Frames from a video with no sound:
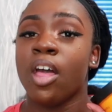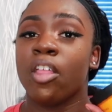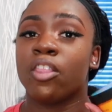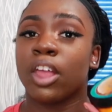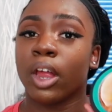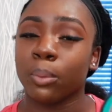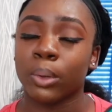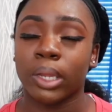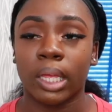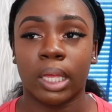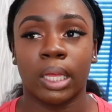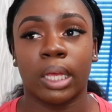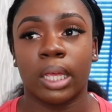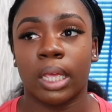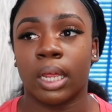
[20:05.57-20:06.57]
they're really
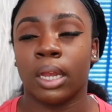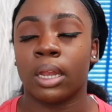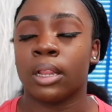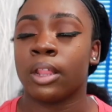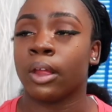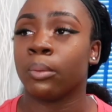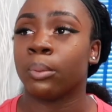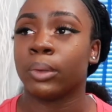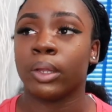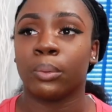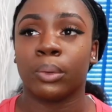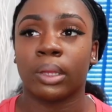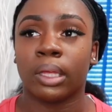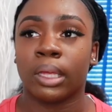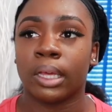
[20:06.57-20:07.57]
good they're really
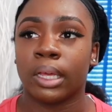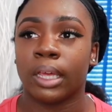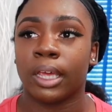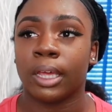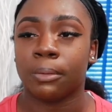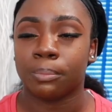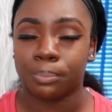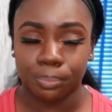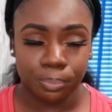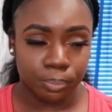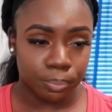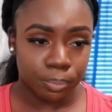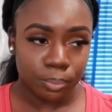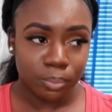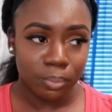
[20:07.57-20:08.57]
really good
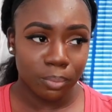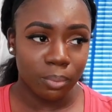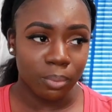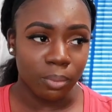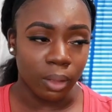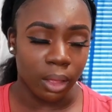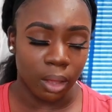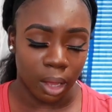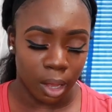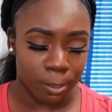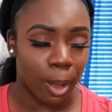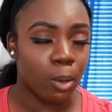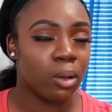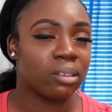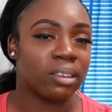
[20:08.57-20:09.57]

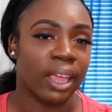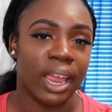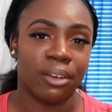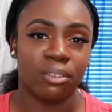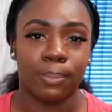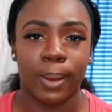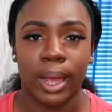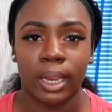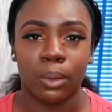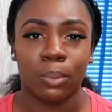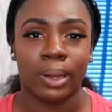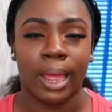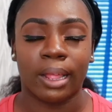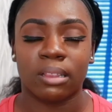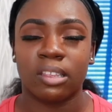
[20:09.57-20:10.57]
um i won't say everybody
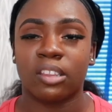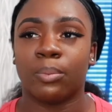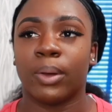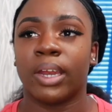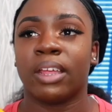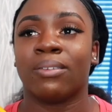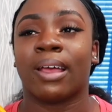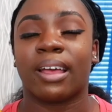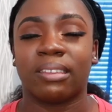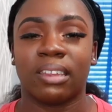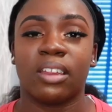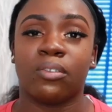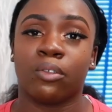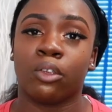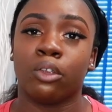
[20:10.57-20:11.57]
will like this but like i
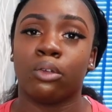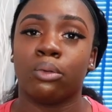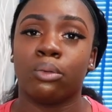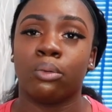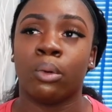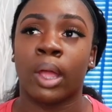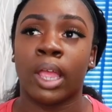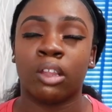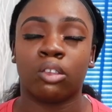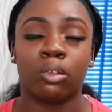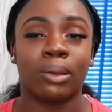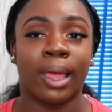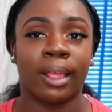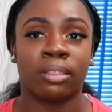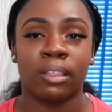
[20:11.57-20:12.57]
said if you
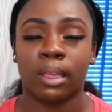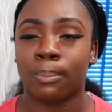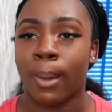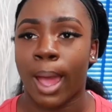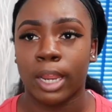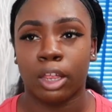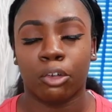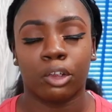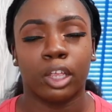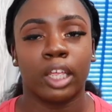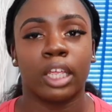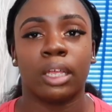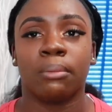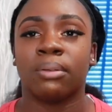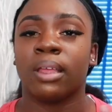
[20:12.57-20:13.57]
into like thick body
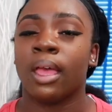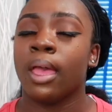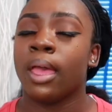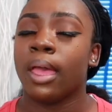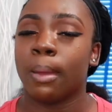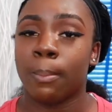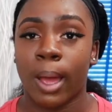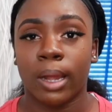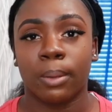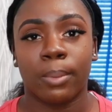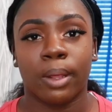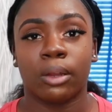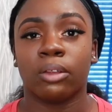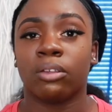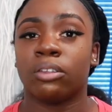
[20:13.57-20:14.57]
creams and body
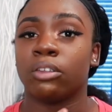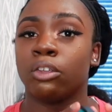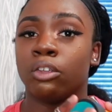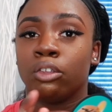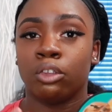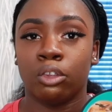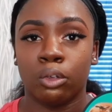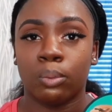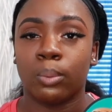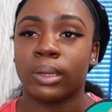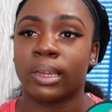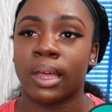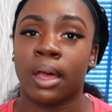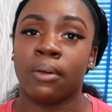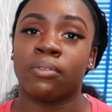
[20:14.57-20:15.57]
butters you will
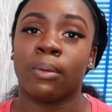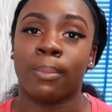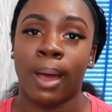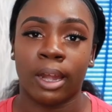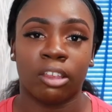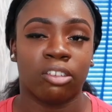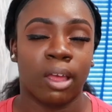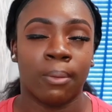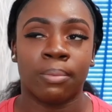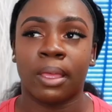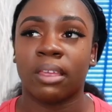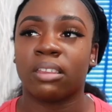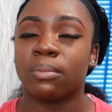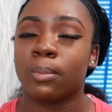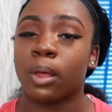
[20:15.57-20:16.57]
love the body shop
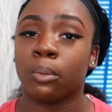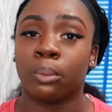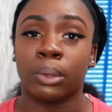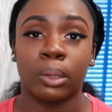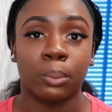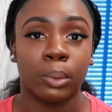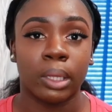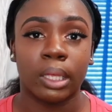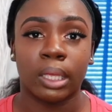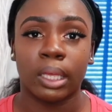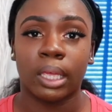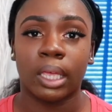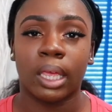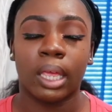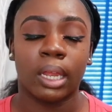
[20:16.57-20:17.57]
they smell really really
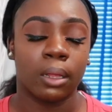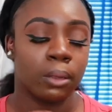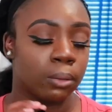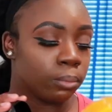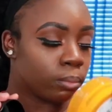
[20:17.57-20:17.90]
good